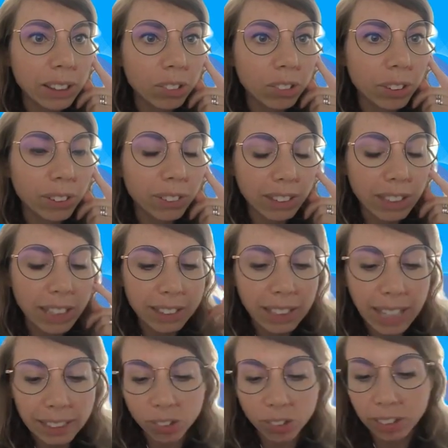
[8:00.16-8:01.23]
sure that
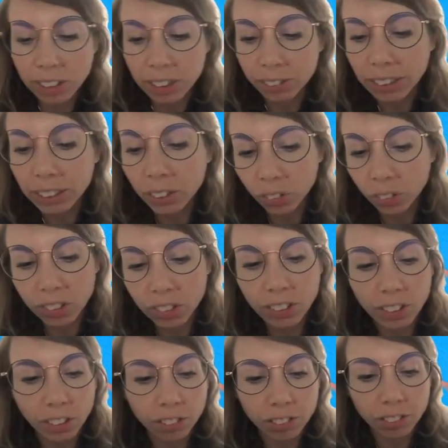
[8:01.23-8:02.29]
actually we
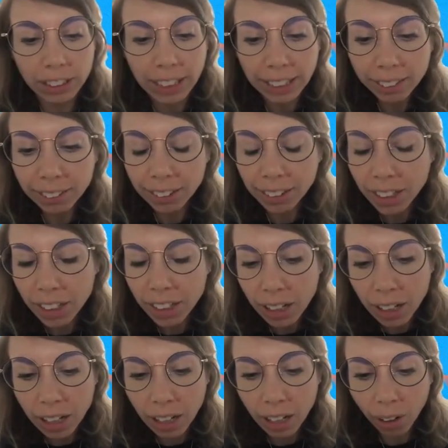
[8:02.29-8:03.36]
consider vNext
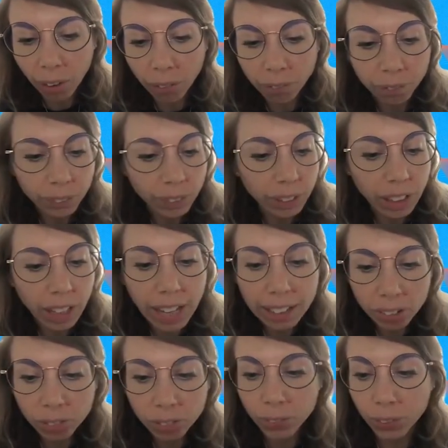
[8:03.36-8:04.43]

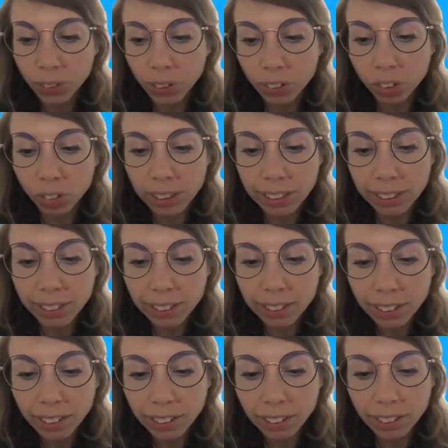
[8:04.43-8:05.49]
as a product
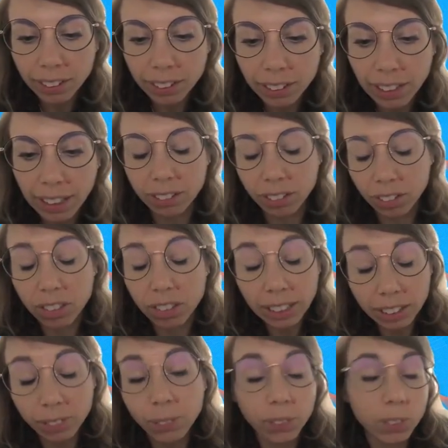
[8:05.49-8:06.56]
release, as a
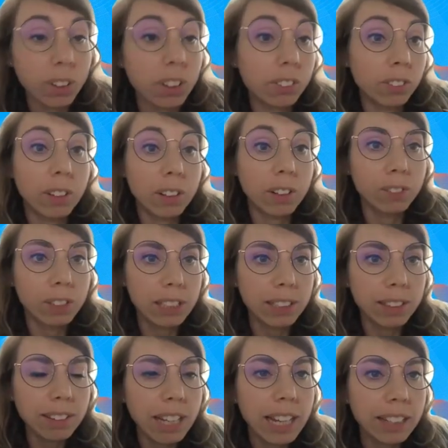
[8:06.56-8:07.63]
next product
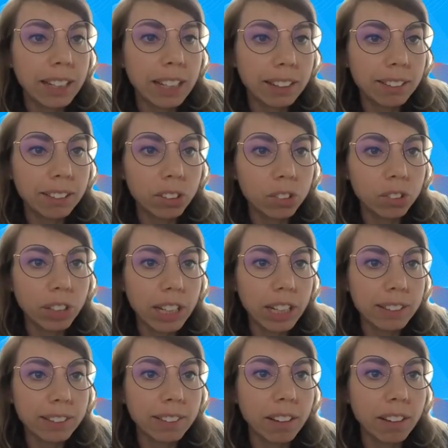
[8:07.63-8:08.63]
release, and as such that